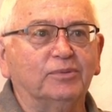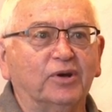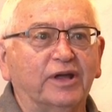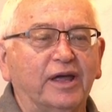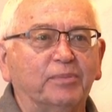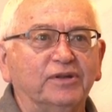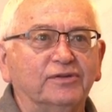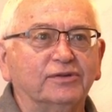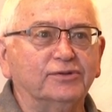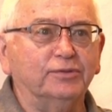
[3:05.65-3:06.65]
what
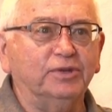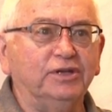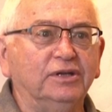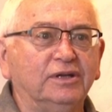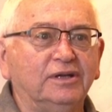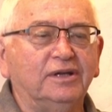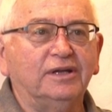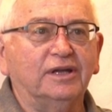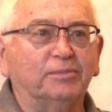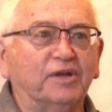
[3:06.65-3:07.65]
happened to me
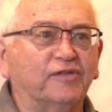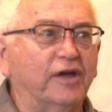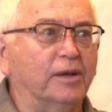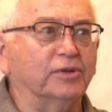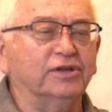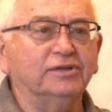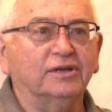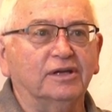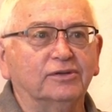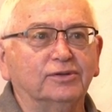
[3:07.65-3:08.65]
and my family
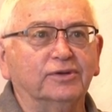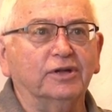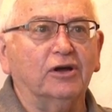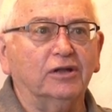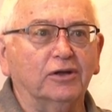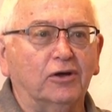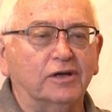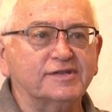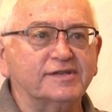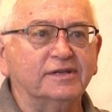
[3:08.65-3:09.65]
during the
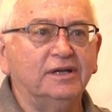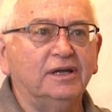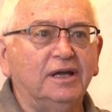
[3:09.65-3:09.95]
Holocaust.